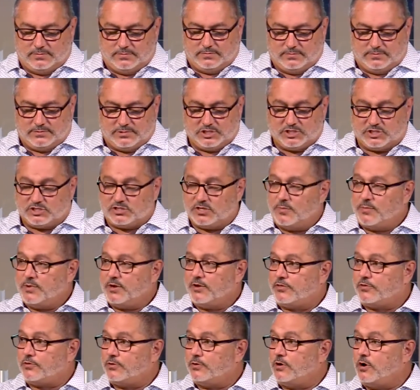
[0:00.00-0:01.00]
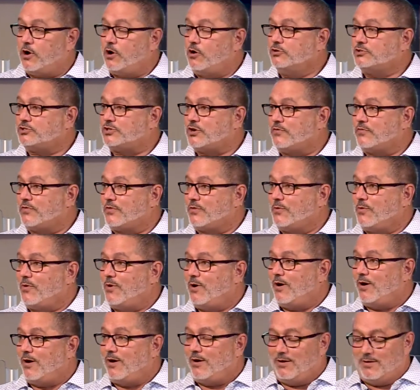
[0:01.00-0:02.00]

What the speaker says: Because somebody threw a hose over the wall.